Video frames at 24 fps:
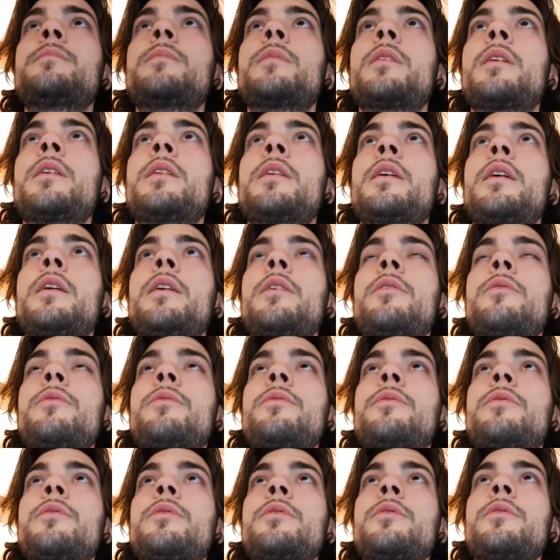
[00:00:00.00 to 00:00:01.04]
Then they have
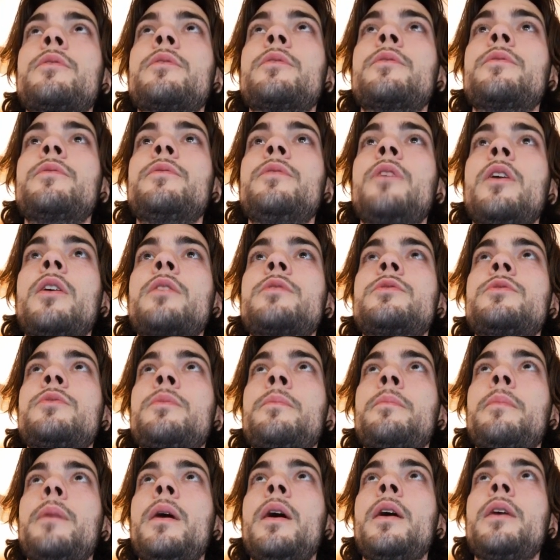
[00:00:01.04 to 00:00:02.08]
fucked
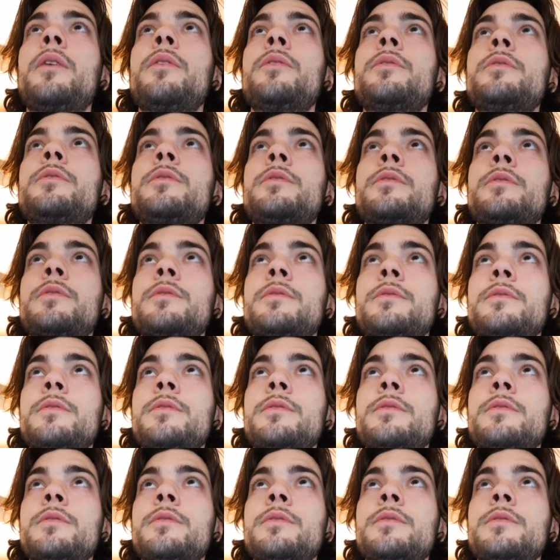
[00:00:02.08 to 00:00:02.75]
some buyers,